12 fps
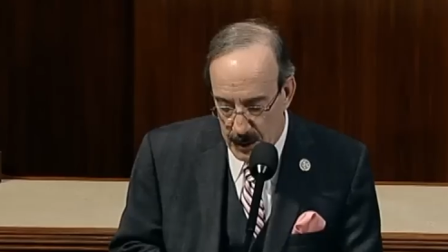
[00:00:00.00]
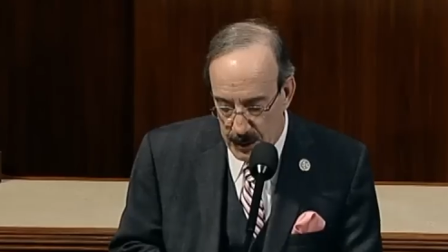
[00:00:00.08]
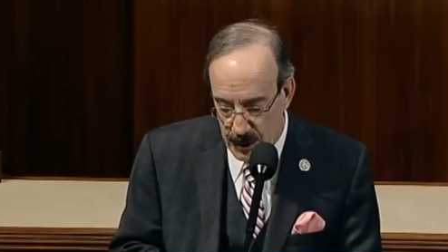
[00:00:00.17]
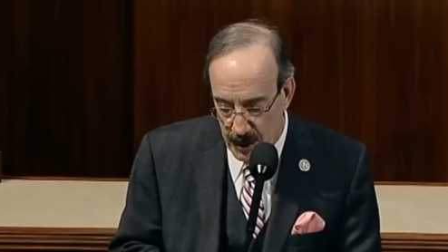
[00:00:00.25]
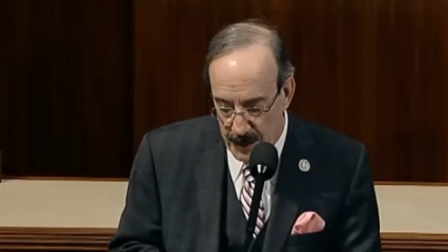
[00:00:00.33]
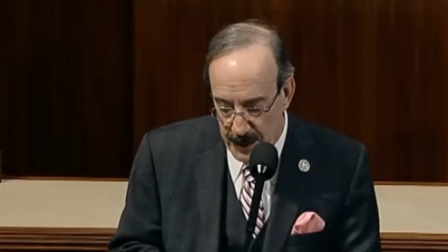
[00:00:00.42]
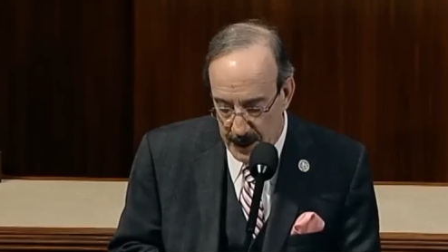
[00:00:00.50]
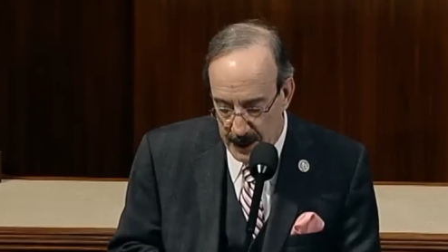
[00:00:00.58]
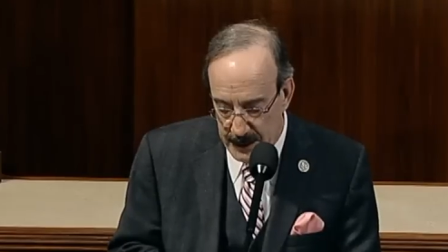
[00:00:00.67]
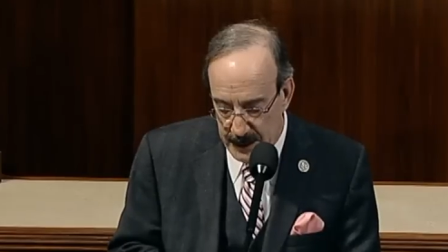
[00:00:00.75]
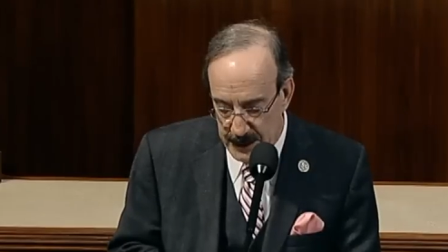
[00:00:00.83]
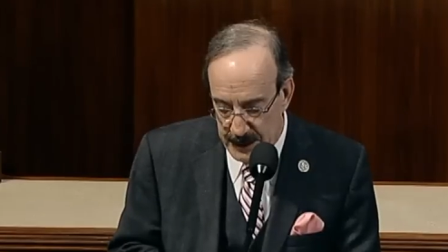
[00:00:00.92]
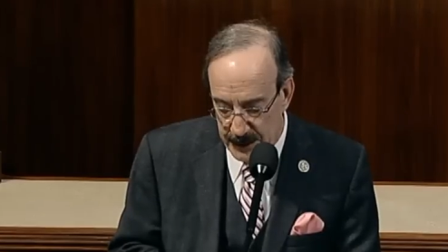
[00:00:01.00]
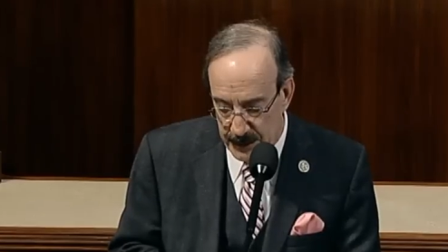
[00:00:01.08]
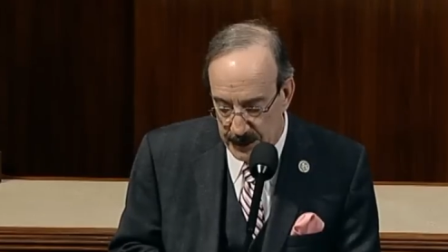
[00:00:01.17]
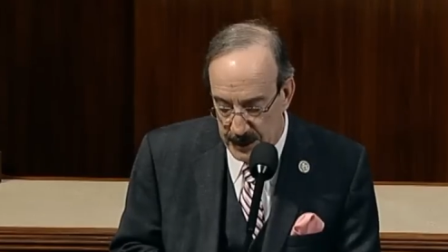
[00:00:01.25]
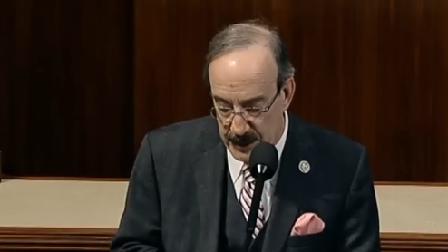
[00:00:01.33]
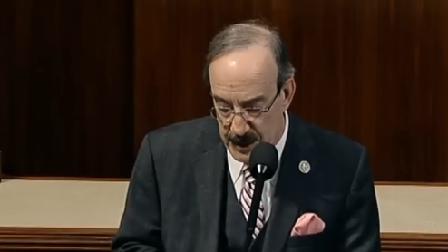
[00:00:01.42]
Serbia has
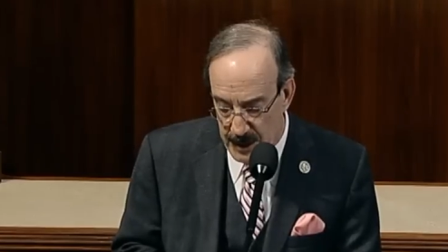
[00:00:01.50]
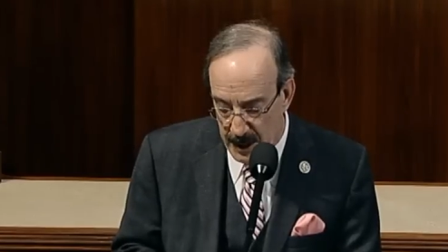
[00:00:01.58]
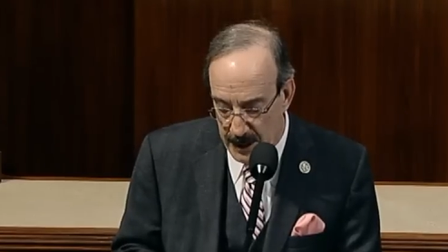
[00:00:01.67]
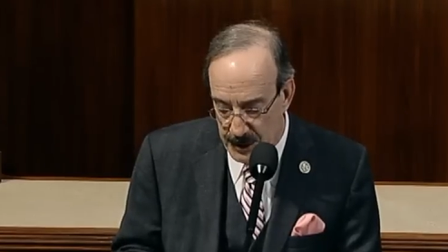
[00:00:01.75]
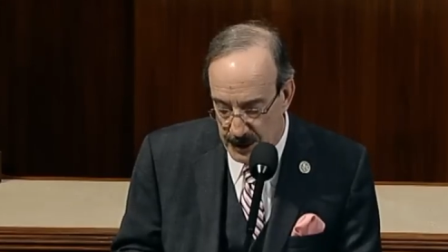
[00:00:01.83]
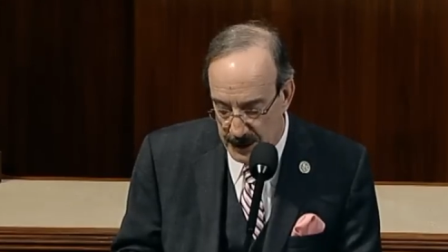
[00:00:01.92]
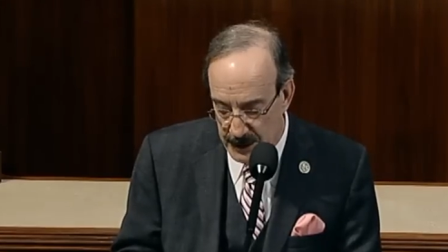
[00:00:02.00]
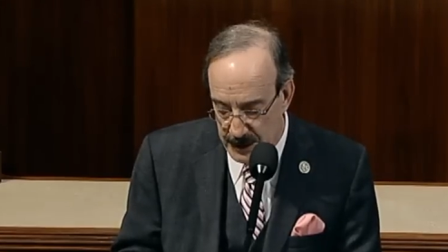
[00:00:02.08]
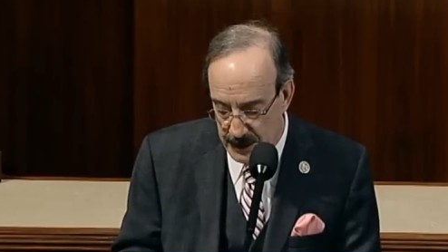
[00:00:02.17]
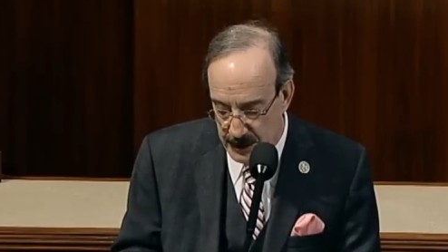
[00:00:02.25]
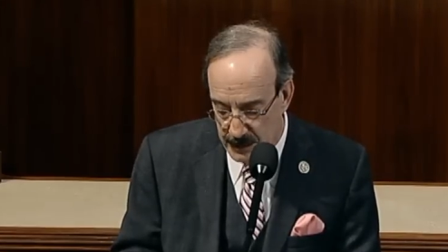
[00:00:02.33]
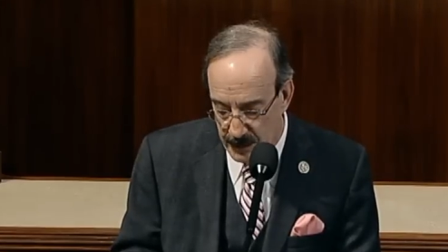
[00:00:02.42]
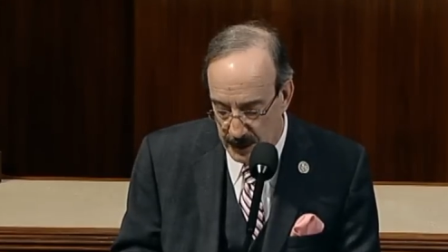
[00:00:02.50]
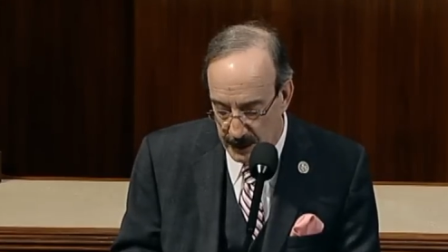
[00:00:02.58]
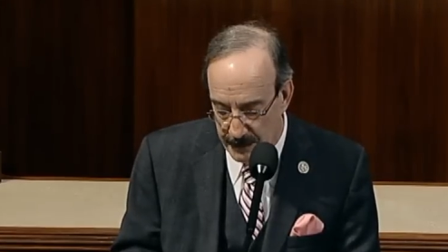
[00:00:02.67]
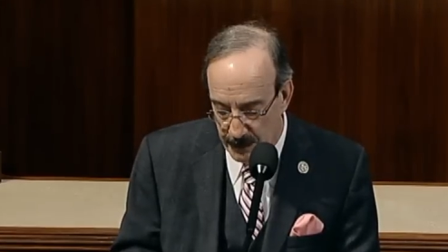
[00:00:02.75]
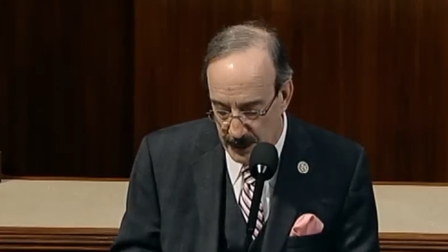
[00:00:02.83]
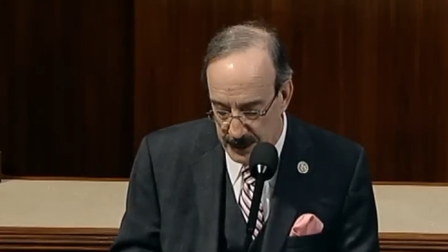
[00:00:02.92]
continued to deny justice to the
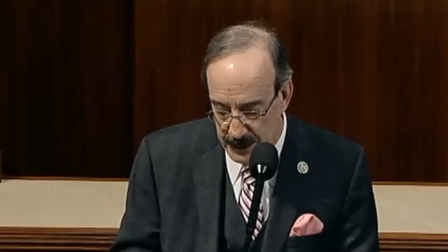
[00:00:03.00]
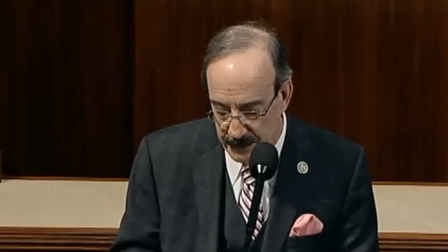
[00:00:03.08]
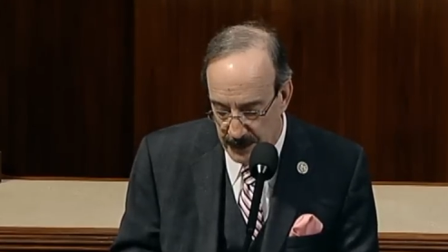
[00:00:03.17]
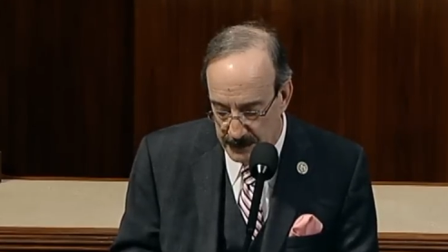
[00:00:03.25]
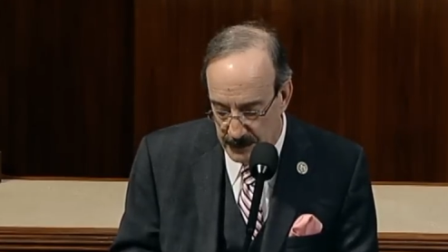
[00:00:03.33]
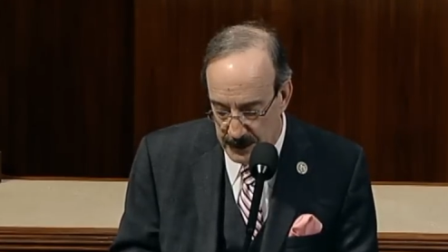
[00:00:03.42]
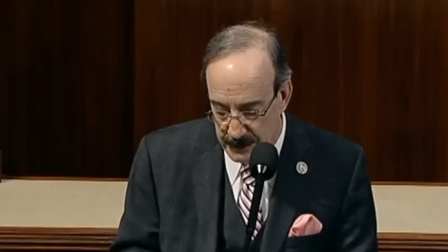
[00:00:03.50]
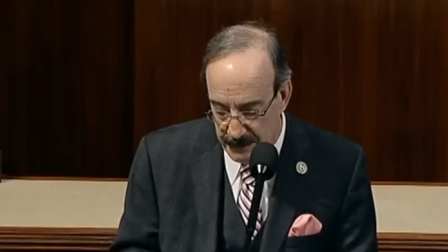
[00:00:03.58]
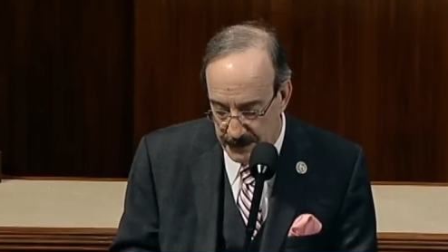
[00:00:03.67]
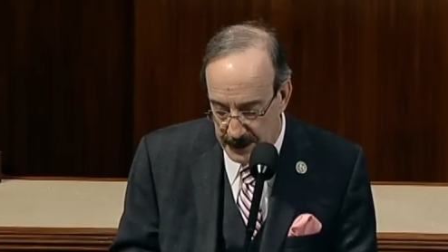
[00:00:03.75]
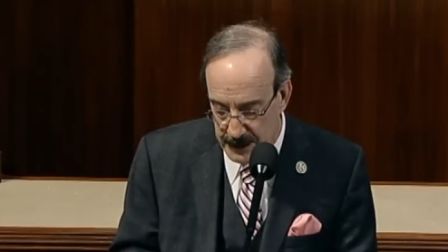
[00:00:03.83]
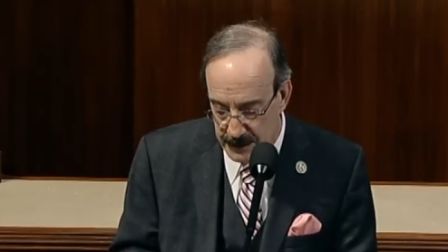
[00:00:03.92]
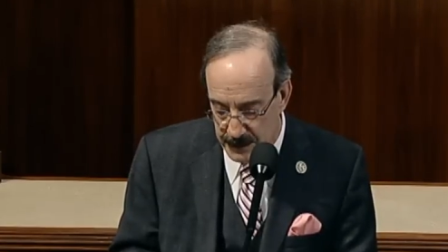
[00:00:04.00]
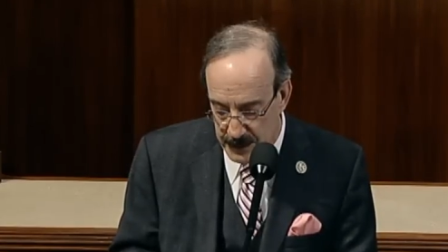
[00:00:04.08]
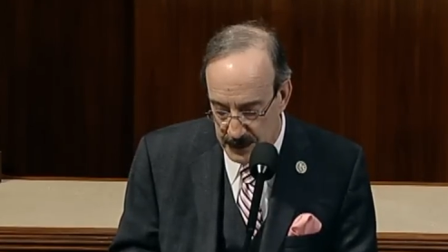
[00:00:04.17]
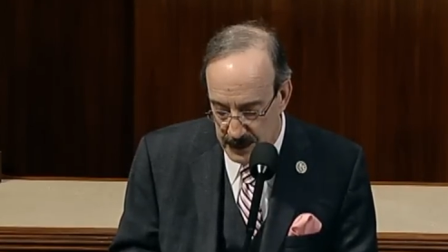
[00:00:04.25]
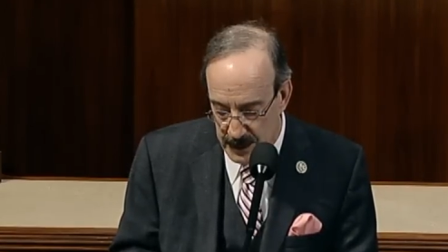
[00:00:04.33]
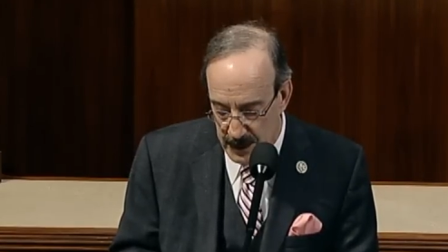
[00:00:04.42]
loved ones of hundreds of
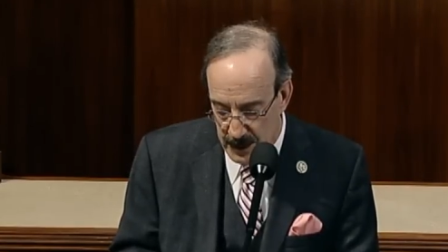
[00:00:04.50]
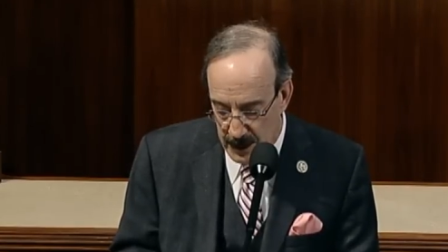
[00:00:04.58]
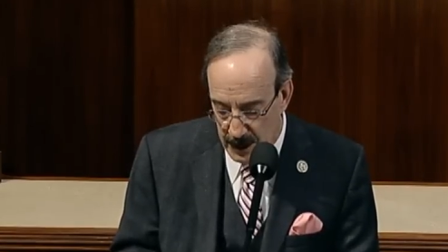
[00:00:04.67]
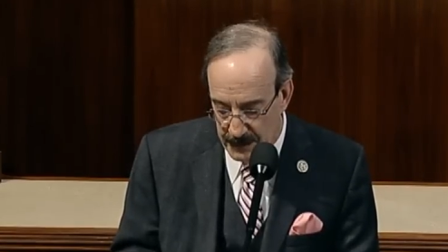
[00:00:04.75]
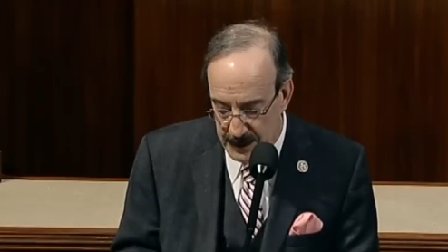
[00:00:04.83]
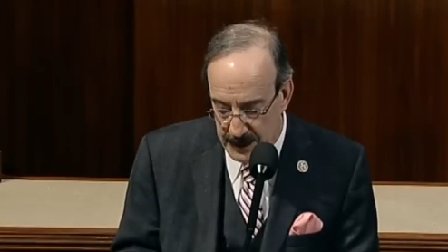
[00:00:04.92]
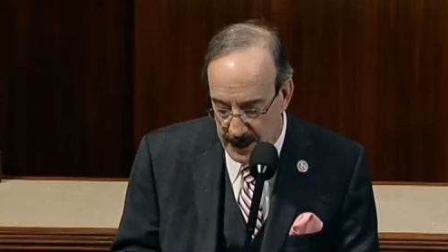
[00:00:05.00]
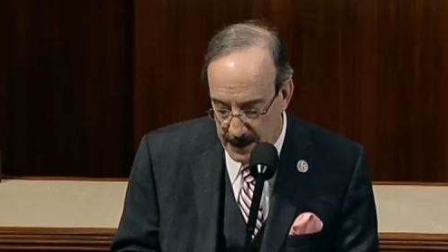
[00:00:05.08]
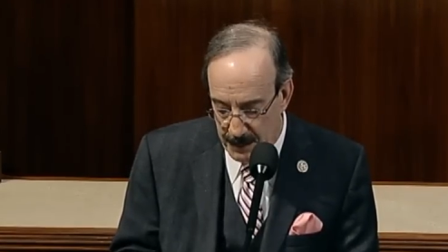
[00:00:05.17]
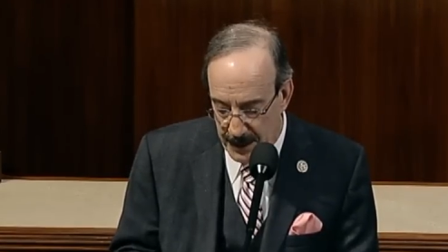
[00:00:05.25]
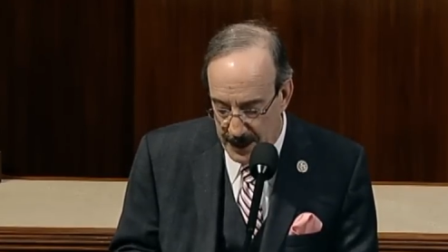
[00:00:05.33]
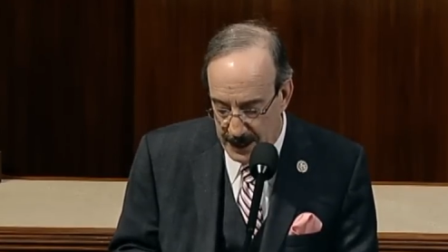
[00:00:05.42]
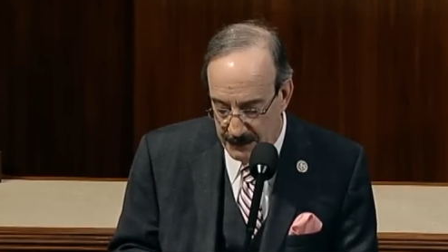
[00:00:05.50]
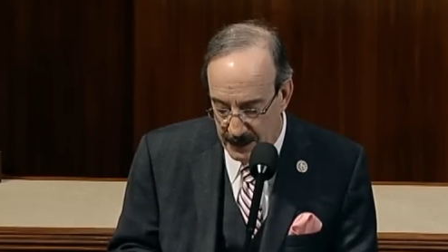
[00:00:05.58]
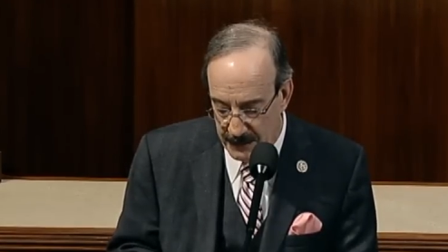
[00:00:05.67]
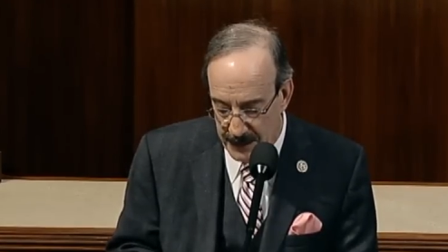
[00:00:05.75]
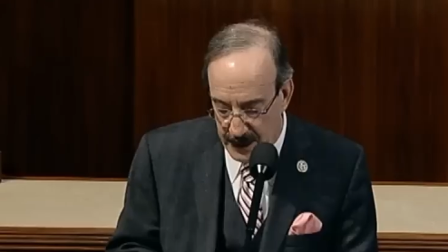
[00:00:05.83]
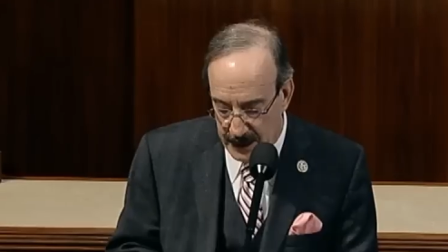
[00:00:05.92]
victims of its campaign of
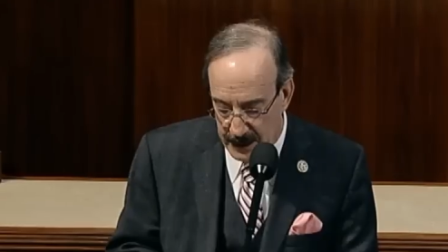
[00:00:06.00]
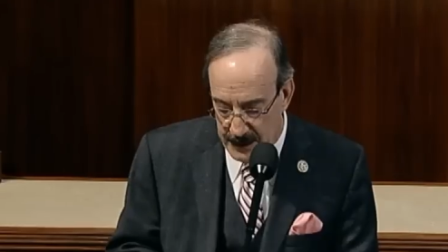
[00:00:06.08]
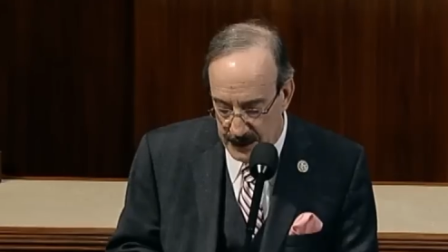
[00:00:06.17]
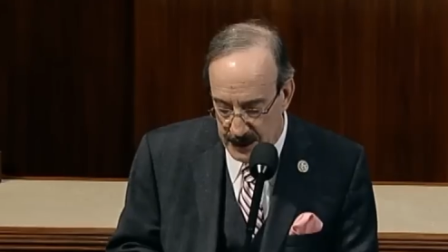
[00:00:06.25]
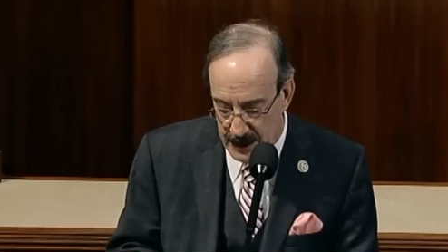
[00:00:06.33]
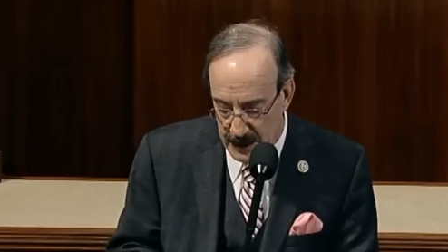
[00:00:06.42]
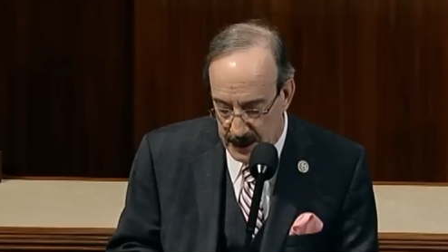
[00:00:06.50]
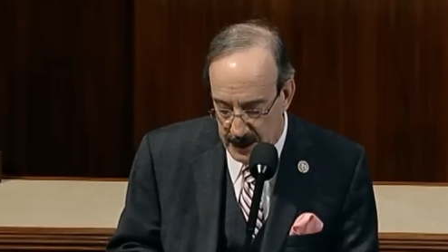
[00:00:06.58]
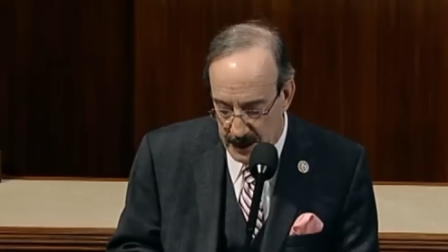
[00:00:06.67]
ethnic cleansing,